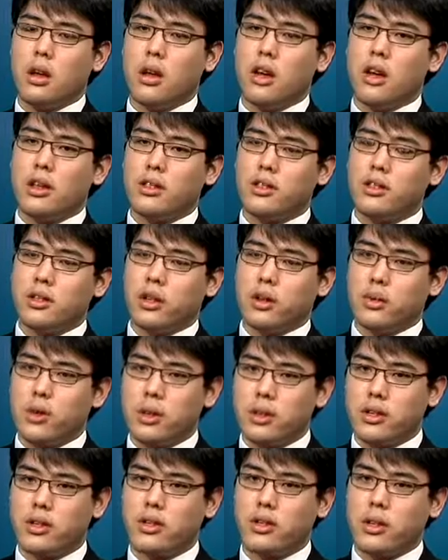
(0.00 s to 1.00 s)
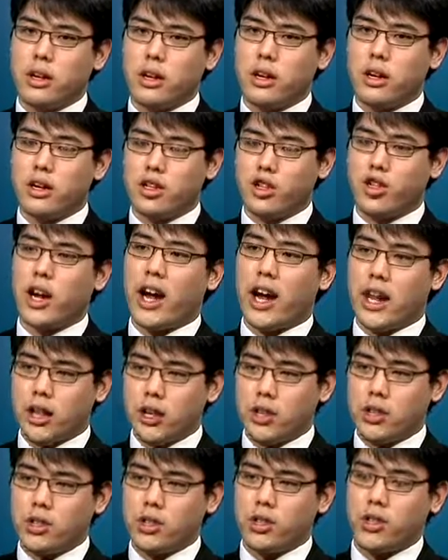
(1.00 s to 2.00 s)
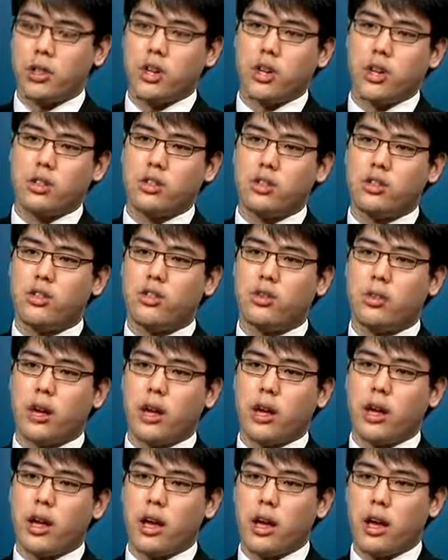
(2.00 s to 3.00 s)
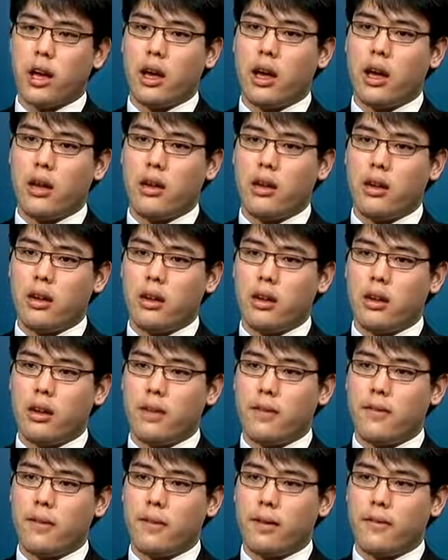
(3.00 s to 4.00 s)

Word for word: Yeah, it's always uh, a challenge uh, to try and uh,